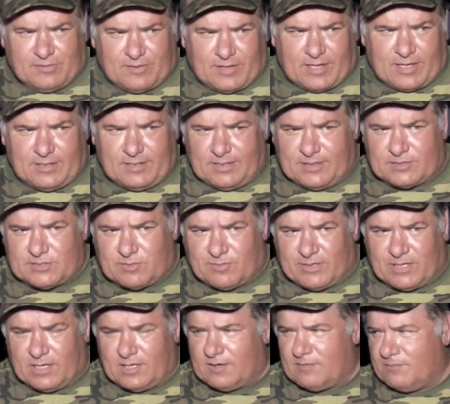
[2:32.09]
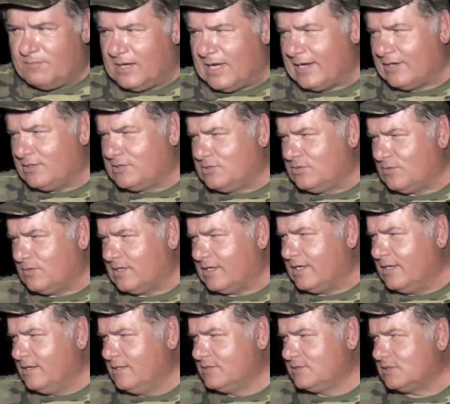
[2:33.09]
that it's the beginning of migratory
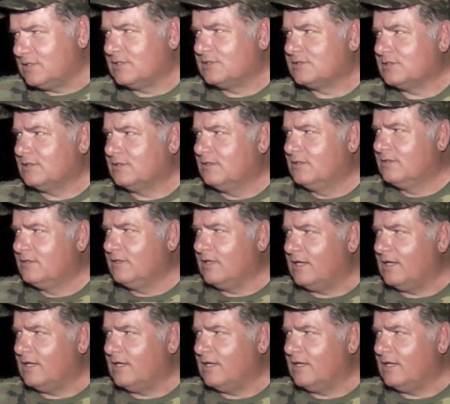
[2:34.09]
season,